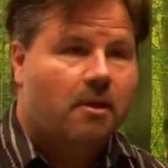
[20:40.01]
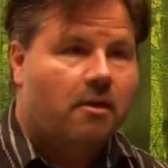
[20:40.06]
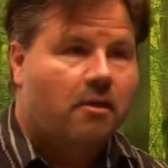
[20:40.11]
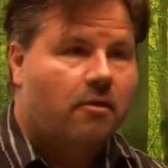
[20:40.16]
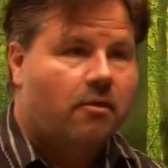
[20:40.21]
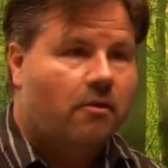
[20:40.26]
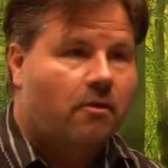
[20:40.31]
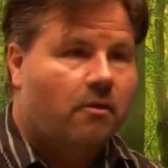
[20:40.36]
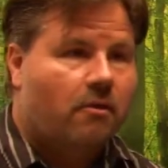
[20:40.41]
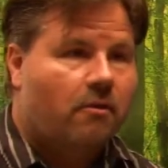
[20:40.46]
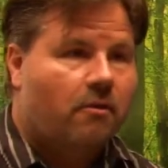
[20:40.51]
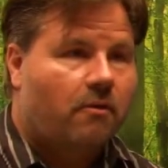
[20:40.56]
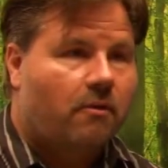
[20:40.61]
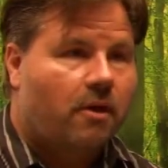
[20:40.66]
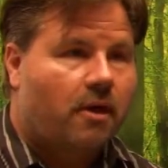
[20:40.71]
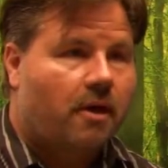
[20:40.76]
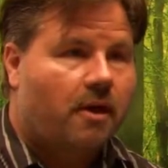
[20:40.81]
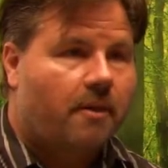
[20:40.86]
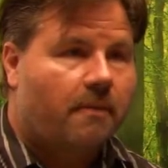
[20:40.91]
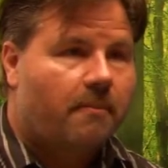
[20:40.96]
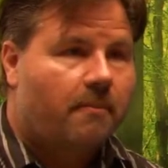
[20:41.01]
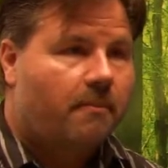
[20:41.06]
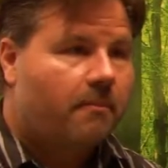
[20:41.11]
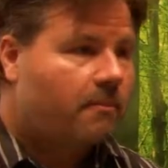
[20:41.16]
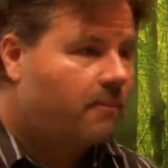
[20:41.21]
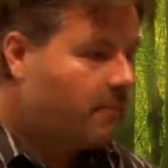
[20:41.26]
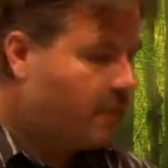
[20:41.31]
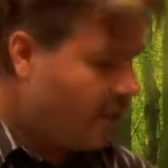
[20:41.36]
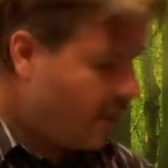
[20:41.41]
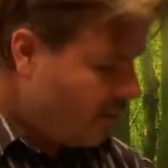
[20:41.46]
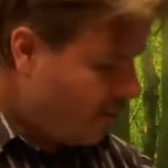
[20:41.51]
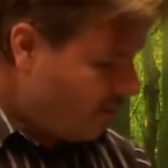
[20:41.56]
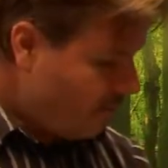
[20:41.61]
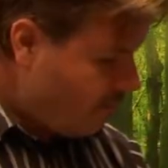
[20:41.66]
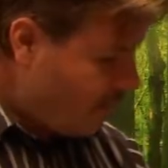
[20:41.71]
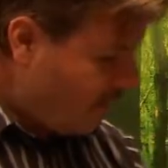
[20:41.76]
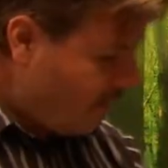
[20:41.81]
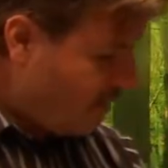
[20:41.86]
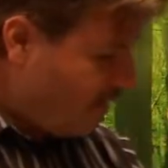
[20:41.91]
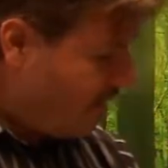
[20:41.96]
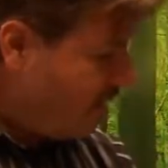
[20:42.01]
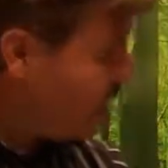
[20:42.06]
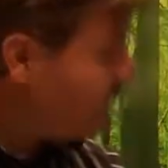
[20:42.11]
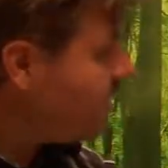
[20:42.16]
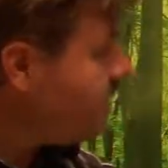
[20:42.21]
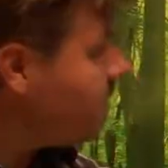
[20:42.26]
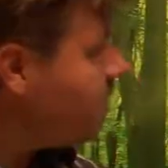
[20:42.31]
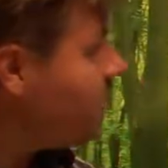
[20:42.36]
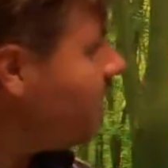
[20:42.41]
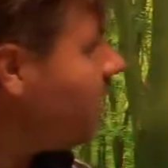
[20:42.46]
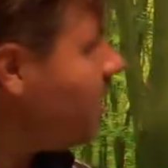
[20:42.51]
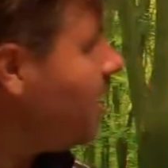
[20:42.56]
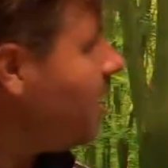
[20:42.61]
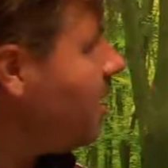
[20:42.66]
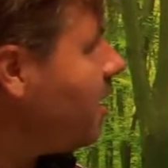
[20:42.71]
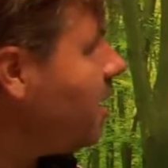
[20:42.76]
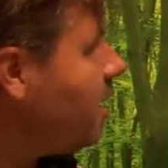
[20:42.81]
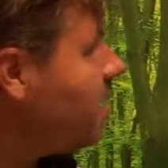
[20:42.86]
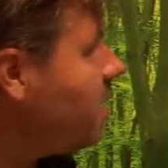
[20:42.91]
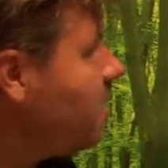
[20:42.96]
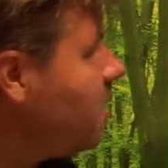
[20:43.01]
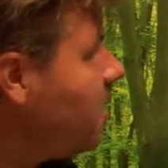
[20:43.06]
So that's about it. And